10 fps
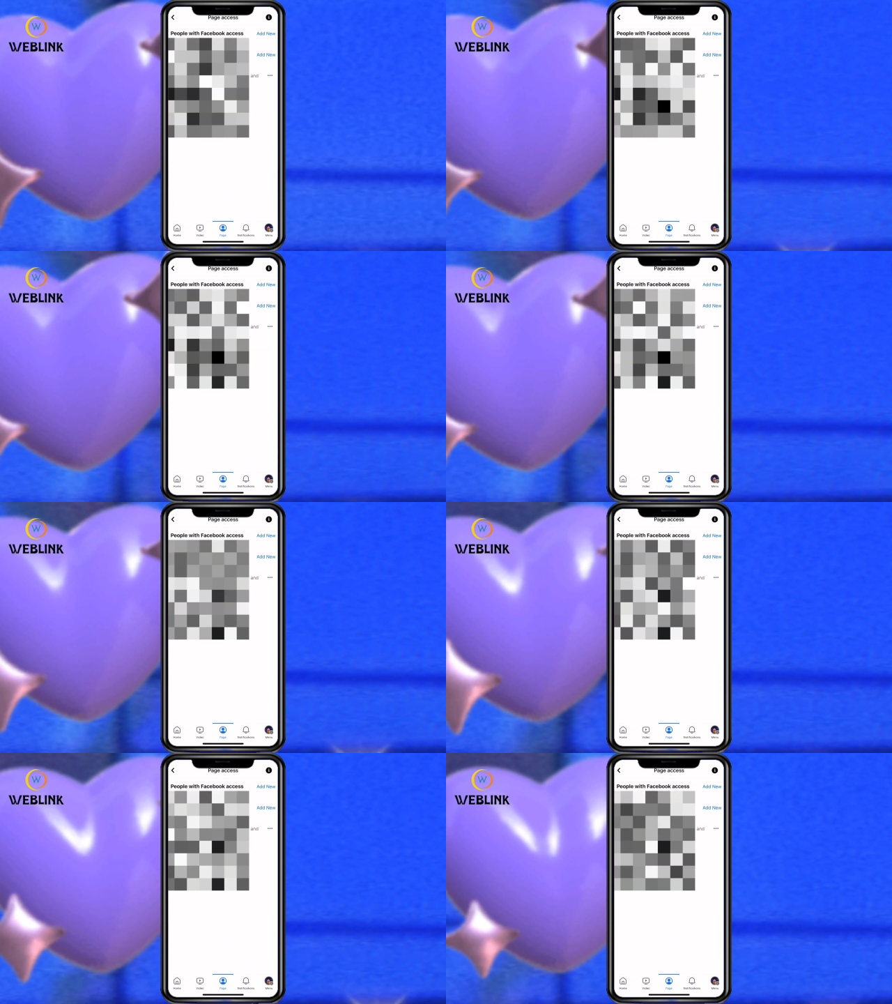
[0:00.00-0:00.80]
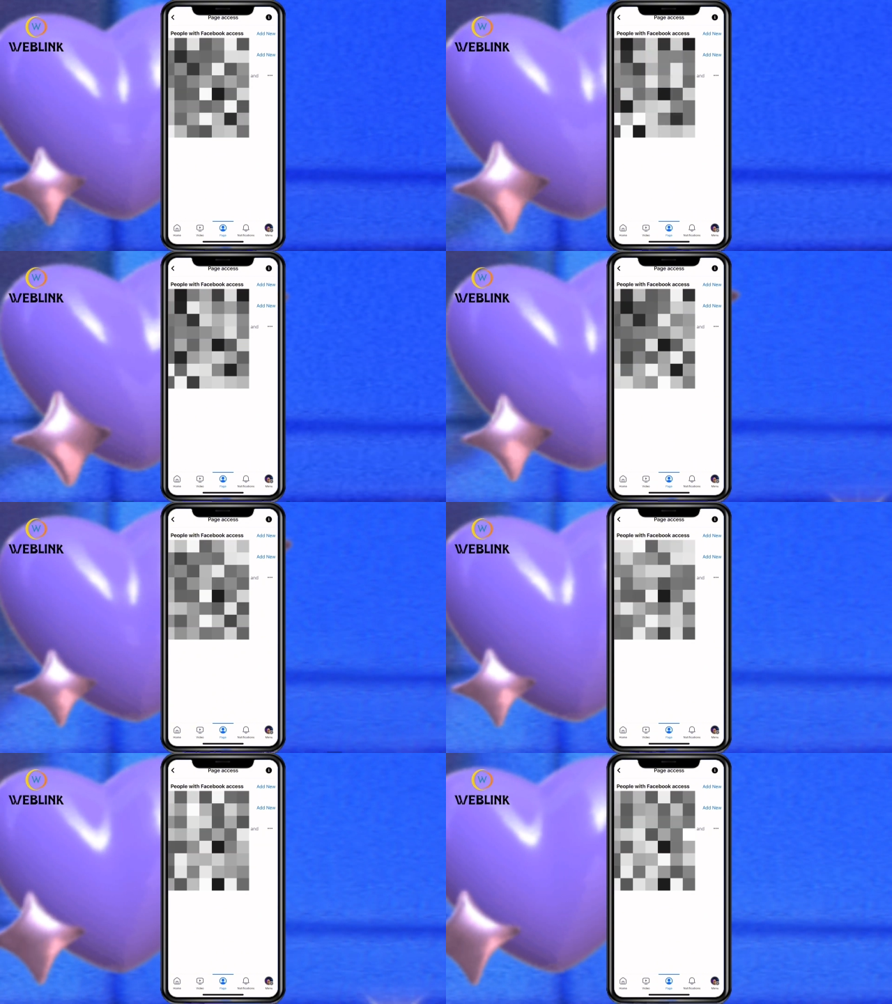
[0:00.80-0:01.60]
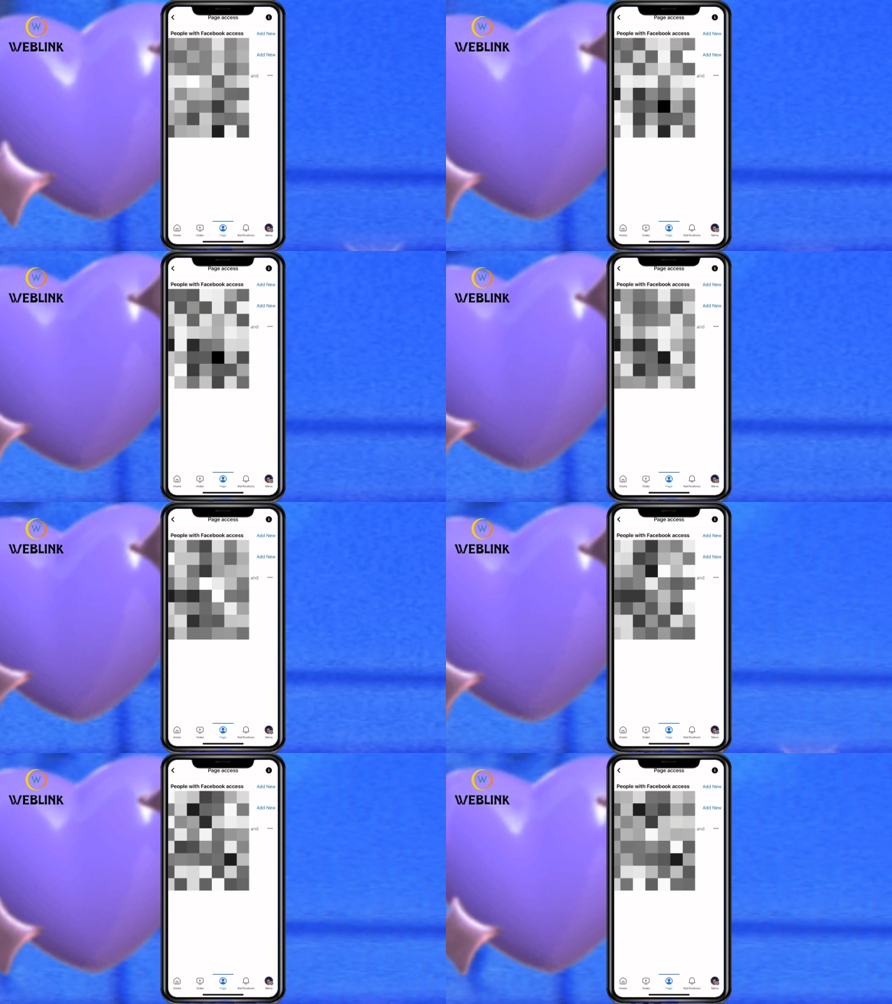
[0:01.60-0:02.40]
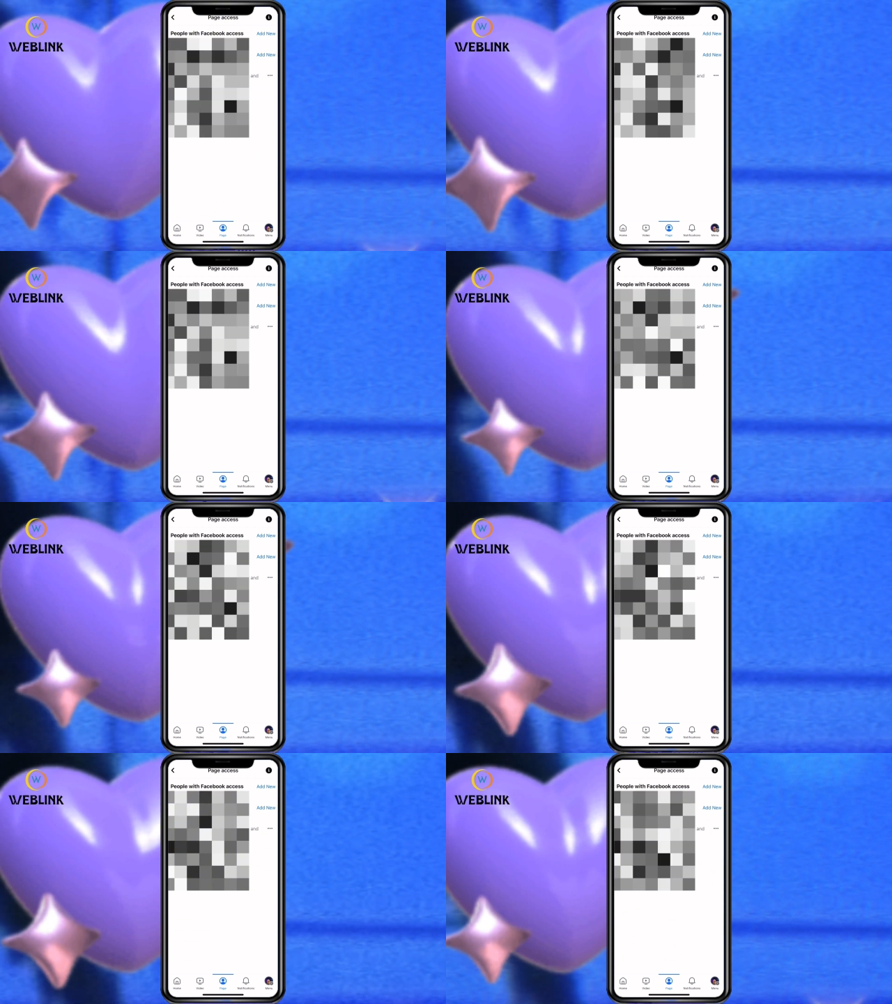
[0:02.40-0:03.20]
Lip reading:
No face is visible, so there are no lips to read.